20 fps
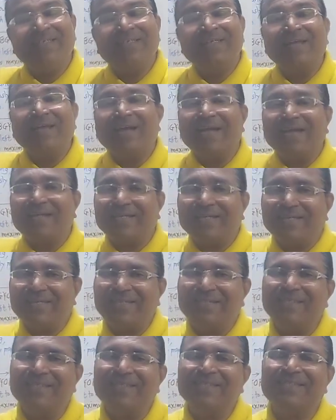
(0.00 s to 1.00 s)
and
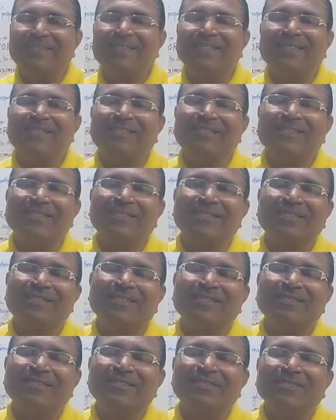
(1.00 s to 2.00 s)
in this lecture
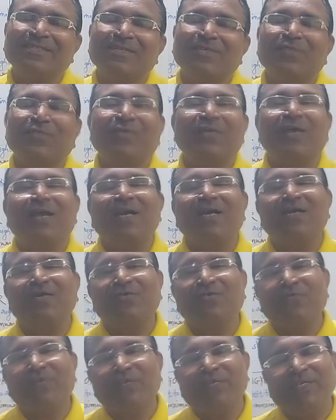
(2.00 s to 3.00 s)
we are
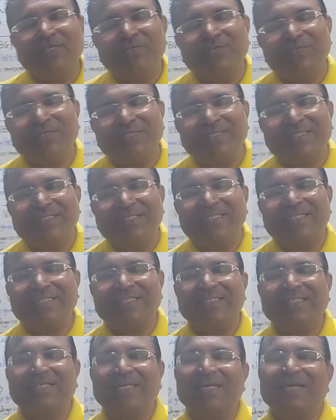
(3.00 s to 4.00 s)
going to discuss
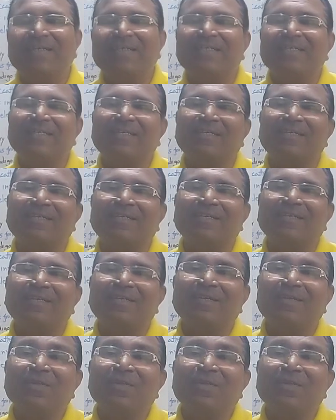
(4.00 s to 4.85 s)
the article